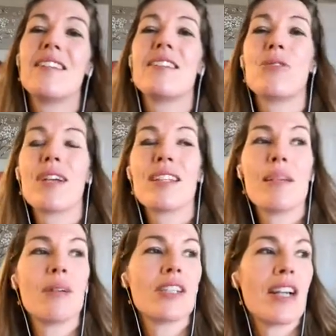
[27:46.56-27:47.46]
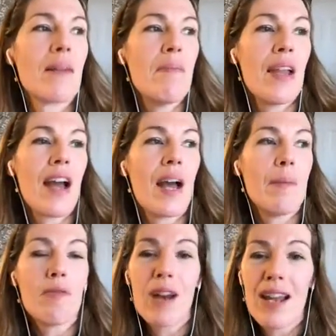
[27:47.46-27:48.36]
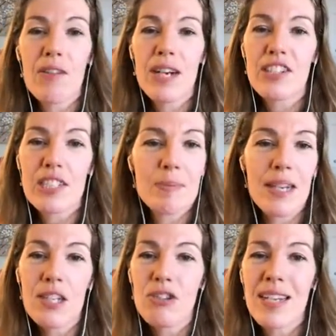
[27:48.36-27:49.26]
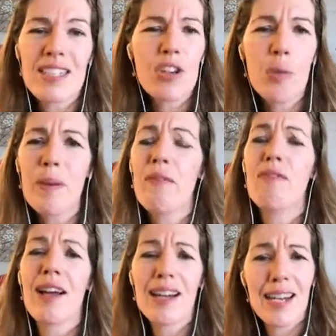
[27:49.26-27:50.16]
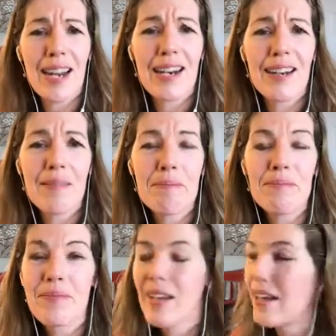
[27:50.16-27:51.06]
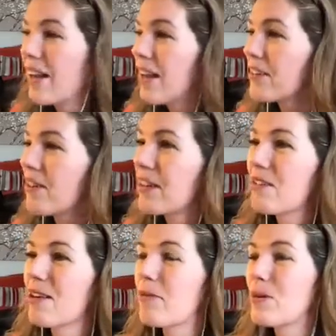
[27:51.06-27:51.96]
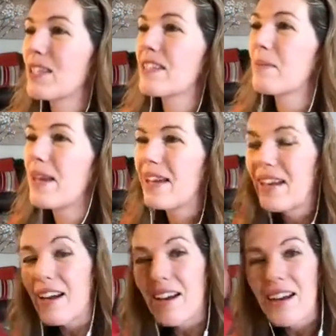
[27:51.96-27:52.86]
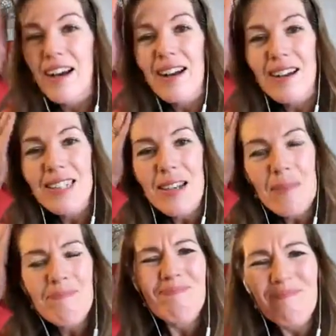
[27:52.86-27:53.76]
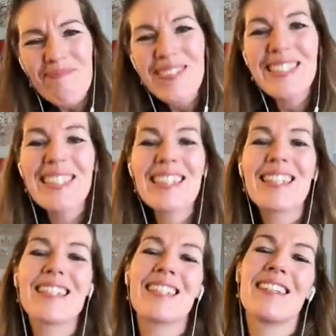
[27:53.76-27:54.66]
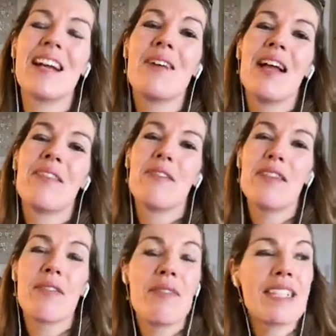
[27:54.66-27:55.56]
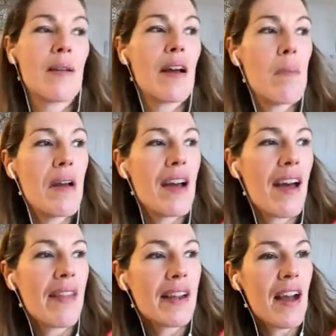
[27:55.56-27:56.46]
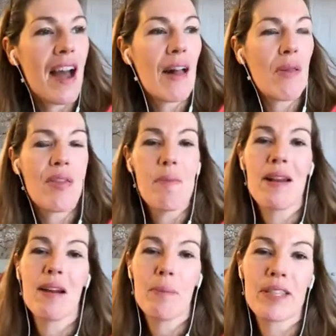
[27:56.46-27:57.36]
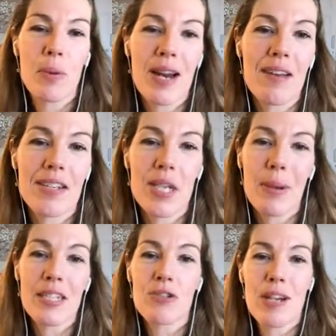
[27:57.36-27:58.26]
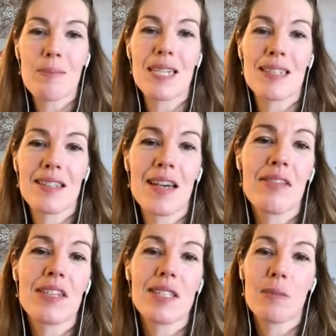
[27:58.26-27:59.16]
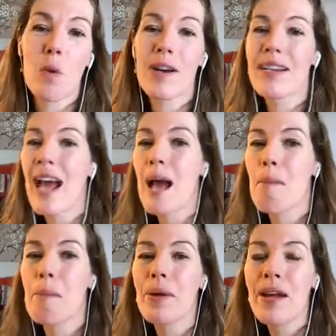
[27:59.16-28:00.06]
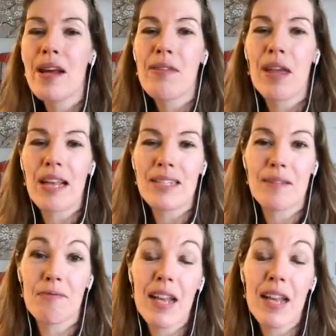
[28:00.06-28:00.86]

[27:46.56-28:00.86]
Talking too much here. Rely on legitimate interests. You'll be fine. And Greg forwarded it to me, and I was like, yeah, that's there is I think a healthy middle between the two extremes, isn't there? There's one camp that is